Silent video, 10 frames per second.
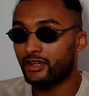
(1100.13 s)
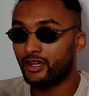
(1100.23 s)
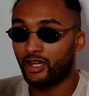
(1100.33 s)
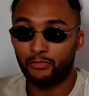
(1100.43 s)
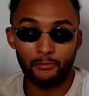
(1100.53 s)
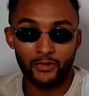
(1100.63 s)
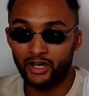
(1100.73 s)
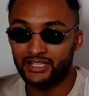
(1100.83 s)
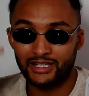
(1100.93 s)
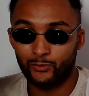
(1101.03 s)
My
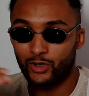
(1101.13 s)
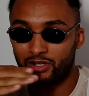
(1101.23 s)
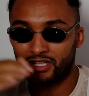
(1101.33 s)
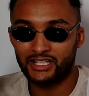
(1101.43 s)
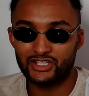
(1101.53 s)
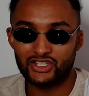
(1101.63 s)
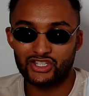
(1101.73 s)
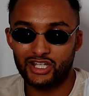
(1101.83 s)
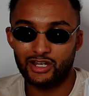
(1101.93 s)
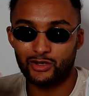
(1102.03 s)
mind ain't working, it's
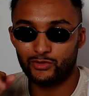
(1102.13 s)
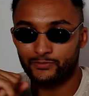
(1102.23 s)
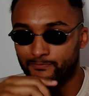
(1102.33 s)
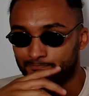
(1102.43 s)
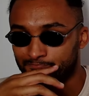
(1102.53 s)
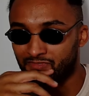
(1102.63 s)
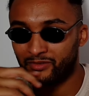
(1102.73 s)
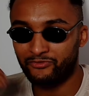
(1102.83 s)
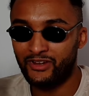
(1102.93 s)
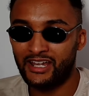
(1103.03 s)
slow. I'm
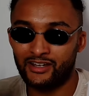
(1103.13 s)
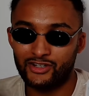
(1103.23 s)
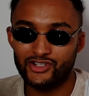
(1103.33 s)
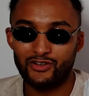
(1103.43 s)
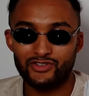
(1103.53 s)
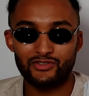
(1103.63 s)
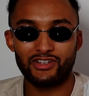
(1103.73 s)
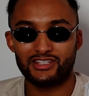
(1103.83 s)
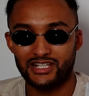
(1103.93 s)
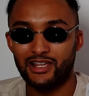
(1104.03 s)
feeling like Joe
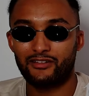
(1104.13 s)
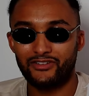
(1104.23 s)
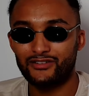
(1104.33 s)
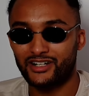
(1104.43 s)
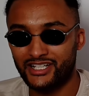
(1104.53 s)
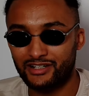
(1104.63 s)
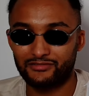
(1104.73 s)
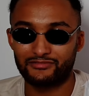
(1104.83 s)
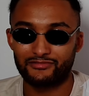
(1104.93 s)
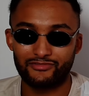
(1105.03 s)
Joyce, that's how I feel right now.
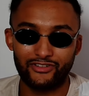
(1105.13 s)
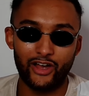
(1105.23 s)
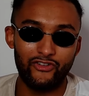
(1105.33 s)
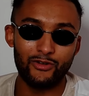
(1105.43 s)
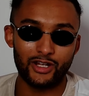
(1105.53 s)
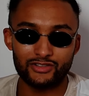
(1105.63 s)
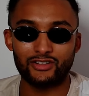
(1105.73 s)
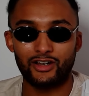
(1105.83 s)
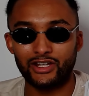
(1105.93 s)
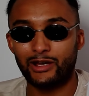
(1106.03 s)
I feel like
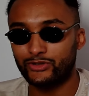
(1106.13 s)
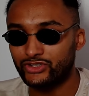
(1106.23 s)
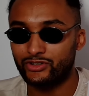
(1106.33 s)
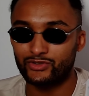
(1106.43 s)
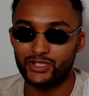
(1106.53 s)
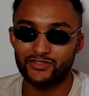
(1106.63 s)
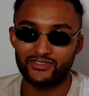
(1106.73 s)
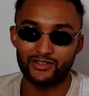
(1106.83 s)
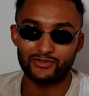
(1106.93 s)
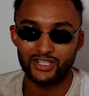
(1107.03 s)
I know how Joe Joyce
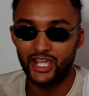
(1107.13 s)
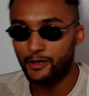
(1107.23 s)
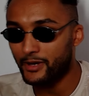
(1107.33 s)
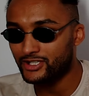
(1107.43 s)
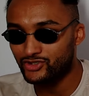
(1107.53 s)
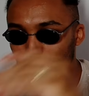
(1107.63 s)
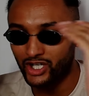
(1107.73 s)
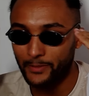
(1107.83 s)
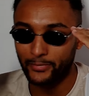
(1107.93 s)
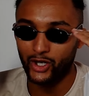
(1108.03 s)
feels. Imagine trying
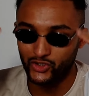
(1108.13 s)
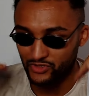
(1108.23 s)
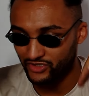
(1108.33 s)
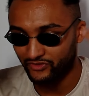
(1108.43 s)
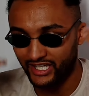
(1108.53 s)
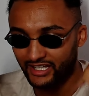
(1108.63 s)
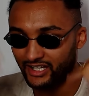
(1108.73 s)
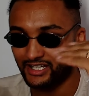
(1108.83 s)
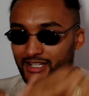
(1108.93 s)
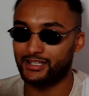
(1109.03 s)
to box when you're thinking like
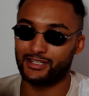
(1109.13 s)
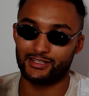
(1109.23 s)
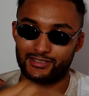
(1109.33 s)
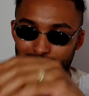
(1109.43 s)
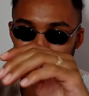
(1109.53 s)
this.